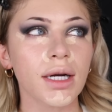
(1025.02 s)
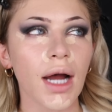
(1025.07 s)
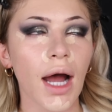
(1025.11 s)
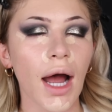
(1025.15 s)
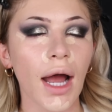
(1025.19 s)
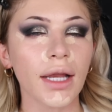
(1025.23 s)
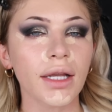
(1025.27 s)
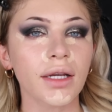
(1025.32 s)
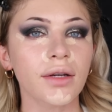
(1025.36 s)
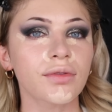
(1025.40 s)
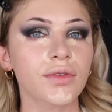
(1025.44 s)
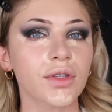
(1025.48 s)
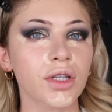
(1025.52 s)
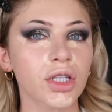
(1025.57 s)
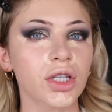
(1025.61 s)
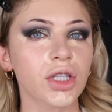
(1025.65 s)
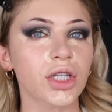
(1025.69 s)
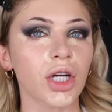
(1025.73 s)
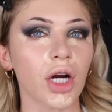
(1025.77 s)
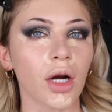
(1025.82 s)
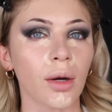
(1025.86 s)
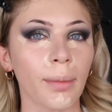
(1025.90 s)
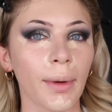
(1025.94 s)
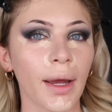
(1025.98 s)
Kind of
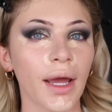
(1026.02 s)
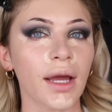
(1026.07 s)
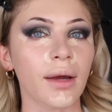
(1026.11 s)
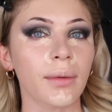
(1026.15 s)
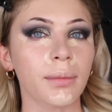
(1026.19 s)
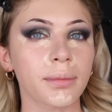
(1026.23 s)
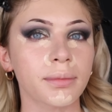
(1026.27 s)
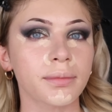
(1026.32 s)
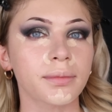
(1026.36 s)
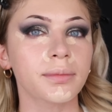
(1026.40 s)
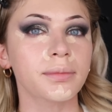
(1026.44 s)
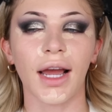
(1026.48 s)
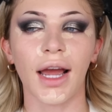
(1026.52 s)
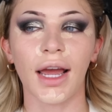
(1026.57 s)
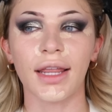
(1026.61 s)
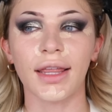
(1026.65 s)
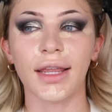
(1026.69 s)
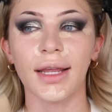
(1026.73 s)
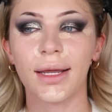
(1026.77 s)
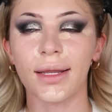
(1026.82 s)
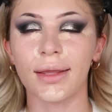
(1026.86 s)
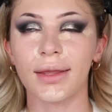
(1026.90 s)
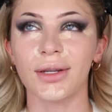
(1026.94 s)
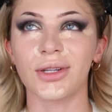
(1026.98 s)
disturbing. I
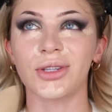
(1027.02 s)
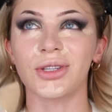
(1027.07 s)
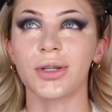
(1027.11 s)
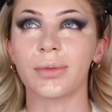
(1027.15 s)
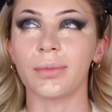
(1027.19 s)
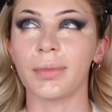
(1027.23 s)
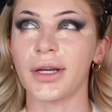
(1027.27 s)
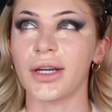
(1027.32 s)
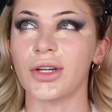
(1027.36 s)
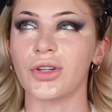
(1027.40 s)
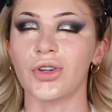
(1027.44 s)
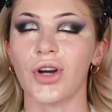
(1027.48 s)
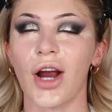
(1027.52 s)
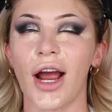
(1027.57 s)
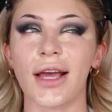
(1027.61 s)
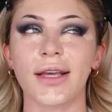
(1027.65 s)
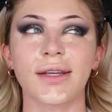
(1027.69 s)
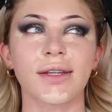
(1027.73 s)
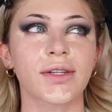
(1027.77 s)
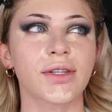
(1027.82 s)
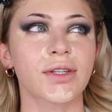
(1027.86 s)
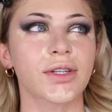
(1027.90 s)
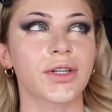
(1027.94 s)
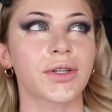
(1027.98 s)
think this should be
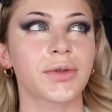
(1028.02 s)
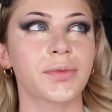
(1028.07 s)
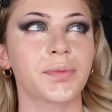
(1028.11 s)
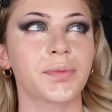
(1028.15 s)
addressed.